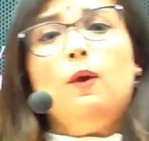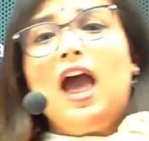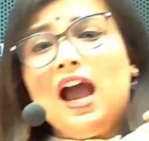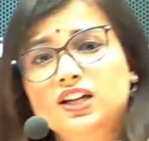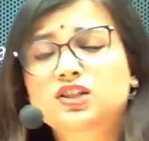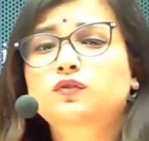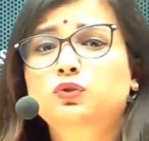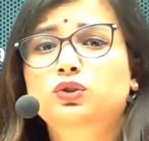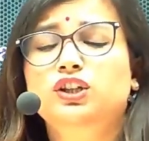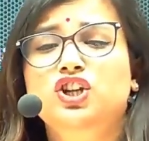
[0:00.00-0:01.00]
active
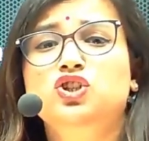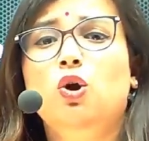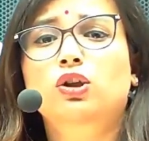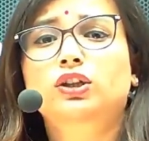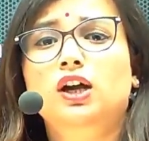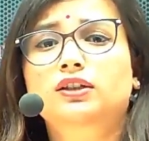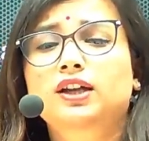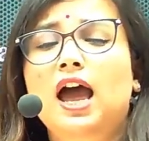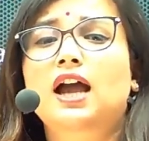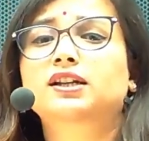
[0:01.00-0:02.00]
euthanasia, on the
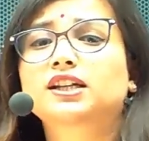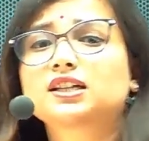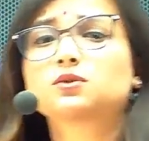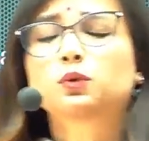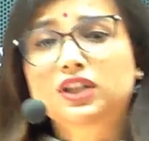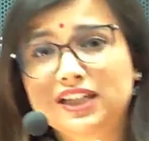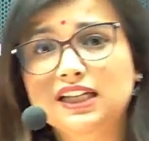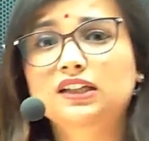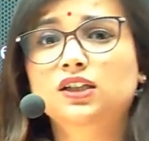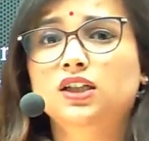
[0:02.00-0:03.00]
other hand, is
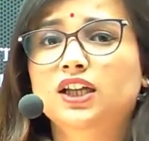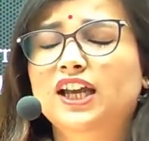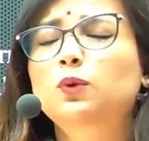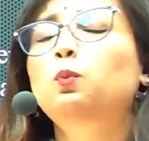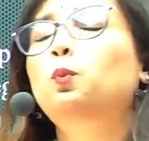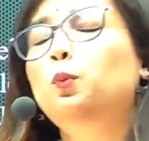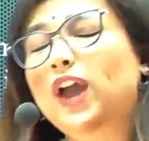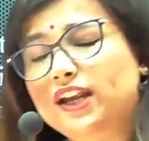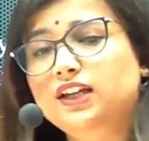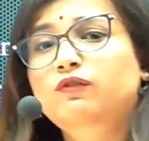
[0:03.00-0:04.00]
legal in
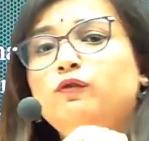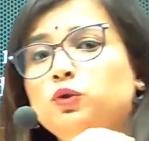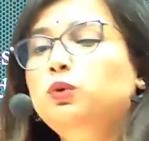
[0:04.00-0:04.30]
very few